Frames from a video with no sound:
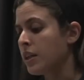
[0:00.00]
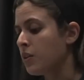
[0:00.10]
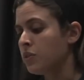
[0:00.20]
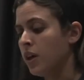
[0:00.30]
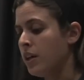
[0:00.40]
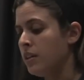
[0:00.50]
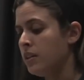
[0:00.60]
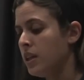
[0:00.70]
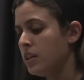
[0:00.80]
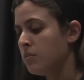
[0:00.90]
that goes
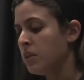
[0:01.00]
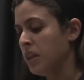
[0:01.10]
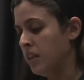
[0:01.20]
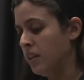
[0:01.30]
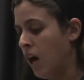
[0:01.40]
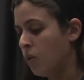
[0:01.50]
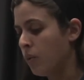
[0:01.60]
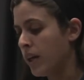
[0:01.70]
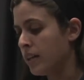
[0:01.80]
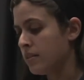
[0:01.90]
on, to me,
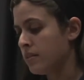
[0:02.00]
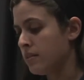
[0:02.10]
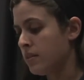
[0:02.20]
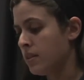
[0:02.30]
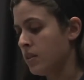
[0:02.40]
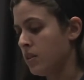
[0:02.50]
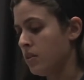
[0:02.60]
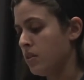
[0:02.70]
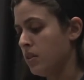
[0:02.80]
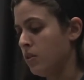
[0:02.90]
outweighs
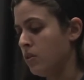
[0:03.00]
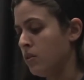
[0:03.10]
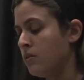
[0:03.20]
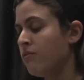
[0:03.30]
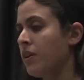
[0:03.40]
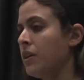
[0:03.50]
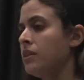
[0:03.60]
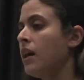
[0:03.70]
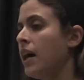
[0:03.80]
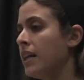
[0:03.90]
the
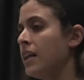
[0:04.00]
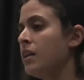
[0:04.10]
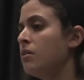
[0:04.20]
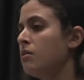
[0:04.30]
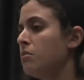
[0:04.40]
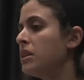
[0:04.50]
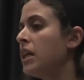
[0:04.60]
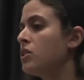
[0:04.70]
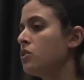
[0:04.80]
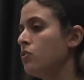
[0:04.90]
very tiny
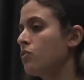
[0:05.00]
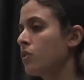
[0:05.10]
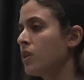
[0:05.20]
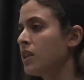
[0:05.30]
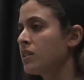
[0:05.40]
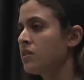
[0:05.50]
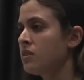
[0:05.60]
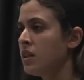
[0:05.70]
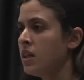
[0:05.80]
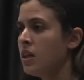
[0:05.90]
potential for
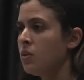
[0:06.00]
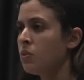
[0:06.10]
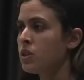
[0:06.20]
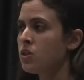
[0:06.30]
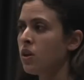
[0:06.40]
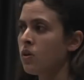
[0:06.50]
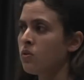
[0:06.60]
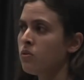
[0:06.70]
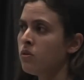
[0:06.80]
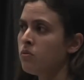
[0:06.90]
risks, which
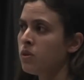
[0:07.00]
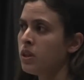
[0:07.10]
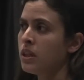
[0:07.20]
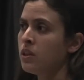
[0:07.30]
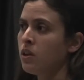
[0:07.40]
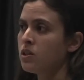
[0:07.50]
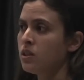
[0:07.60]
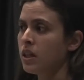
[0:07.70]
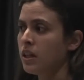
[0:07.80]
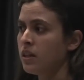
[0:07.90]
are really
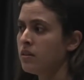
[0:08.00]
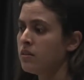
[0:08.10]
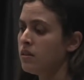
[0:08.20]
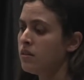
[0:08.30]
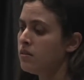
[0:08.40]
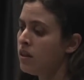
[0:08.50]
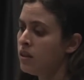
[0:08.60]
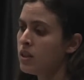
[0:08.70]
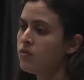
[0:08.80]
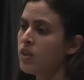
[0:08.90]
largely
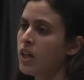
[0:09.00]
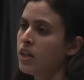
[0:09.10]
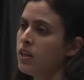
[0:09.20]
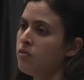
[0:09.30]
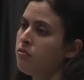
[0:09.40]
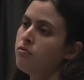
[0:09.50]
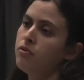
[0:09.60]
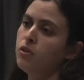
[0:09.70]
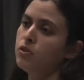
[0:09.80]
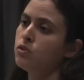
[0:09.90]
alleviated
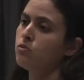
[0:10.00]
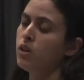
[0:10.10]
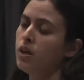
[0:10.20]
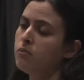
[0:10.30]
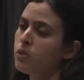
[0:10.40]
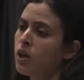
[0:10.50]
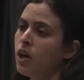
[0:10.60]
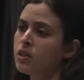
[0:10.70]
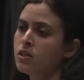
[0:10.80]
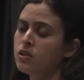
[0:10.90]
if those
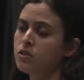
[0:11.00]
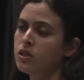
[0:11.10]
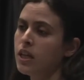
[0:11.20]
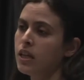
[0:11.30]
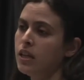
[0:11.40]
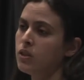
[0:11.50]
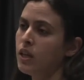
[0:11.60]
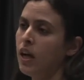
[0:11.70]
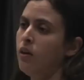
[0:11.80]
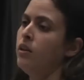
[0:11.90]
precautions are taken into
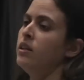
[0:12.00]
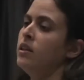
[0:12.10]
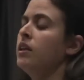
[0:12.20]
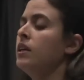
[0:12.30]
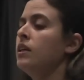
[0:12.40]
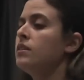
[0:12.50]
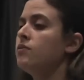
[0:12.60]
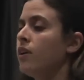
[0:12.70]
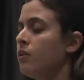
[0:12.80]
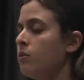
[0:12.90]
account and it's
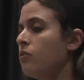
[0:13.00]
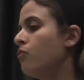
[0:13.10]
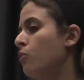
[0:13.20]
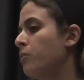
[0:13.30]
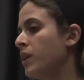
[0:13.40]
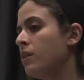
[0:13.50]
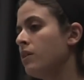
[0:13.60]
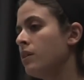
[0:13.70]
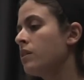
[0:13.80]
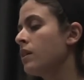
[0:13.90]
fed with a full
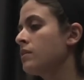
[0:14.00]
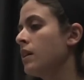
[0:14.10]
meal and things